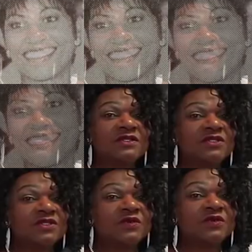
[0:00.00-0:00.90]

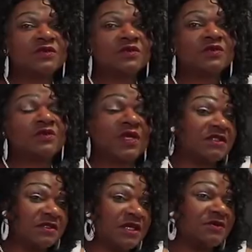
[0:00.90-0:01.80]
that
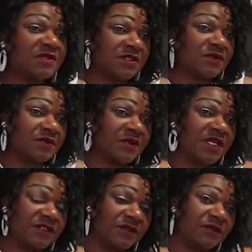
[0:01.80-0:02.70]
was
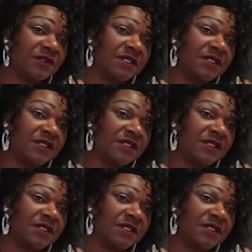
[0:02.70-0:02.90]
quite a